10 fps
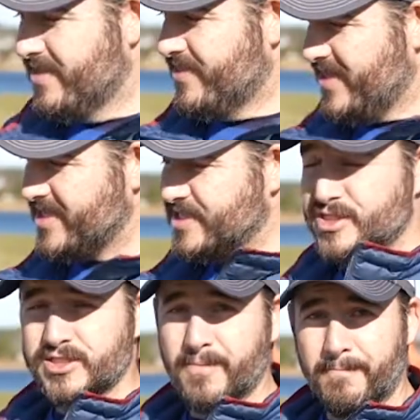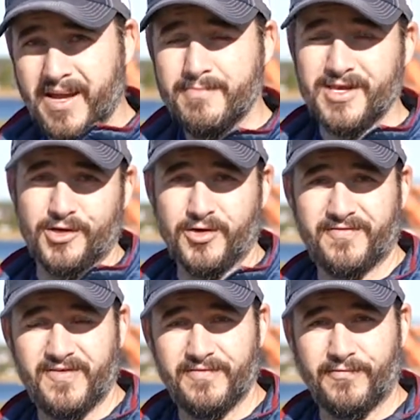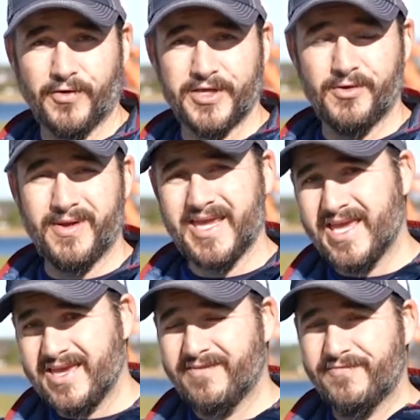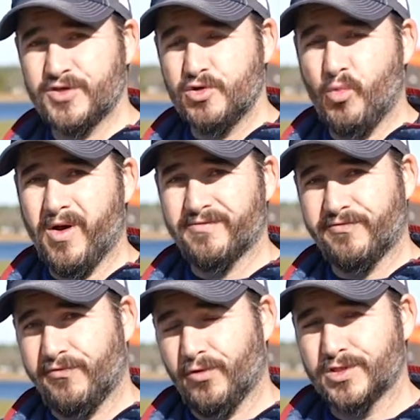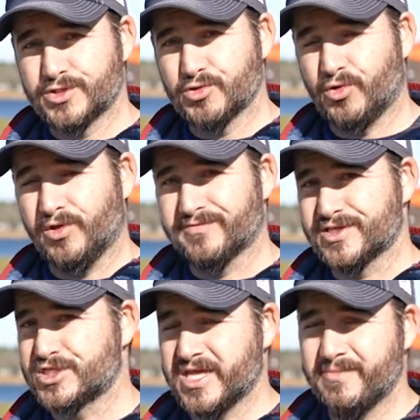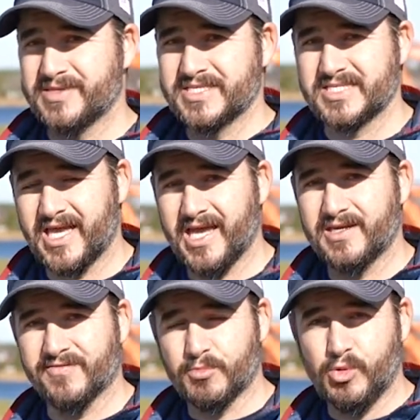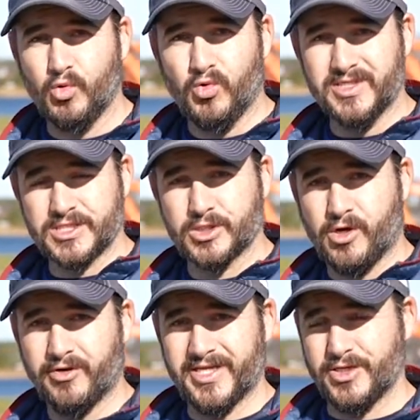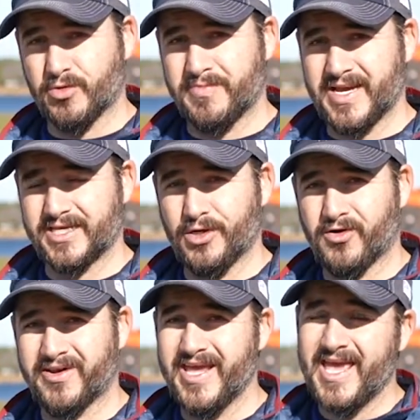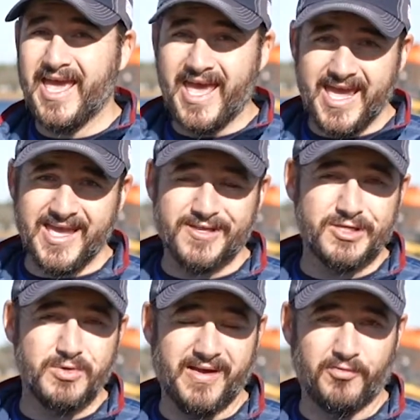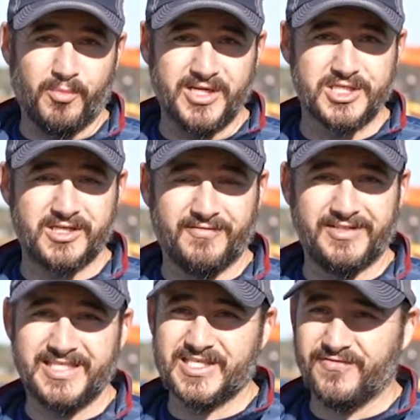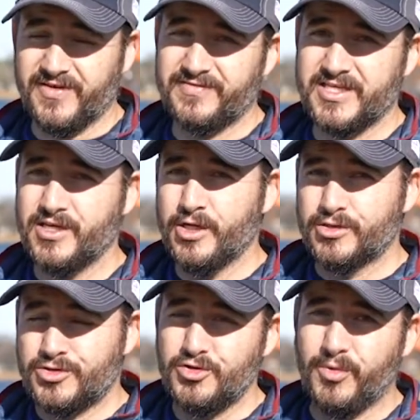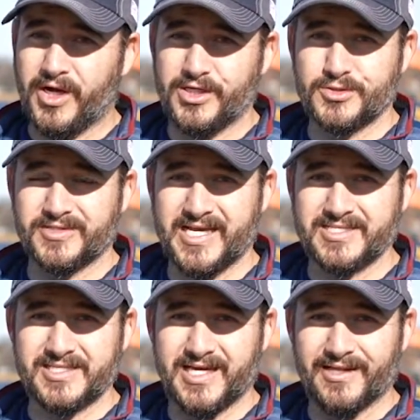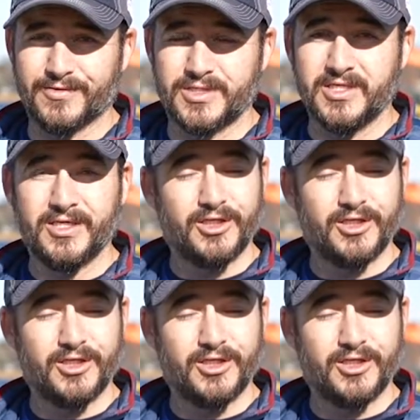These might be a good fit for you if you want full control over the shape and design of a pool installed in your backyard, and you have a budget of at least $50,000 to $100,000.